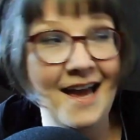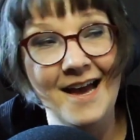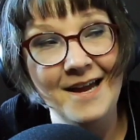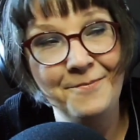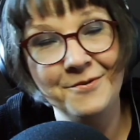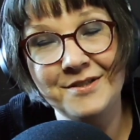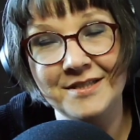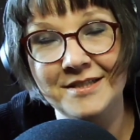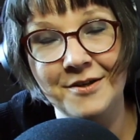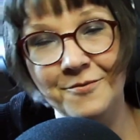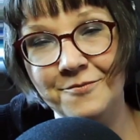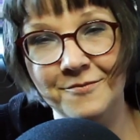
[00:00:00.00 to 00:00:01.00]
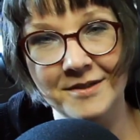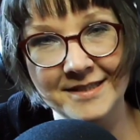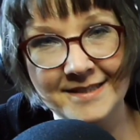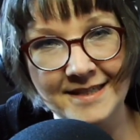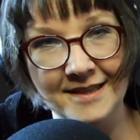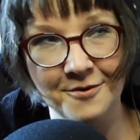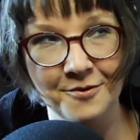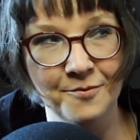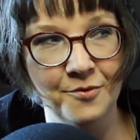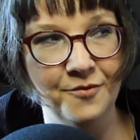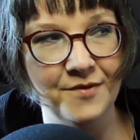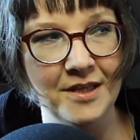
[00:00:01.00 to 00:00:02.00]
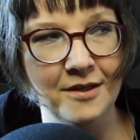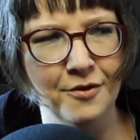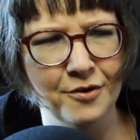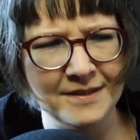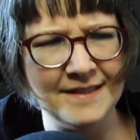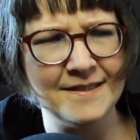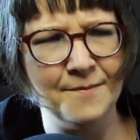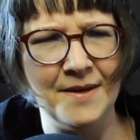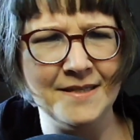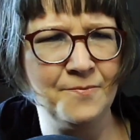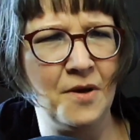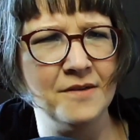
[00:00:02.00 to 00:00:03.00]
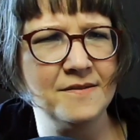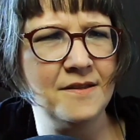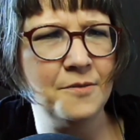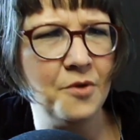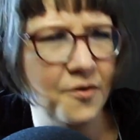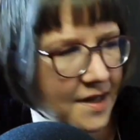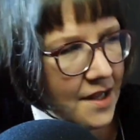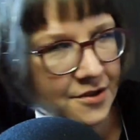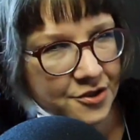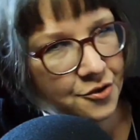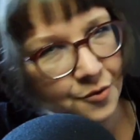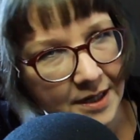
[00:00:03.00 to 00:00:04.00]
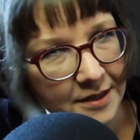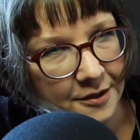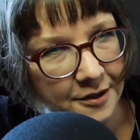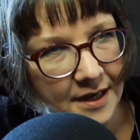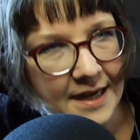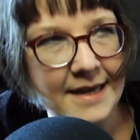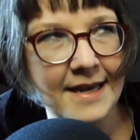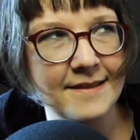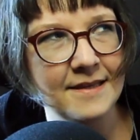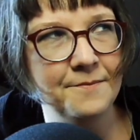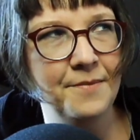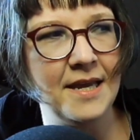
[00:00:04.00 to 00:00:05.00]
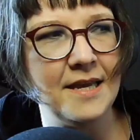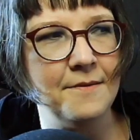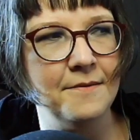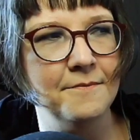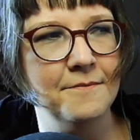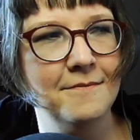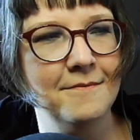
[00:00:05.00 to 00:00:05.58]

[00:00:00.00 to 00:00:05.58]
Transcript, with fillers: I personally don't want to see the whole movie, or at least the best parts of the movie and the trailer, and then pay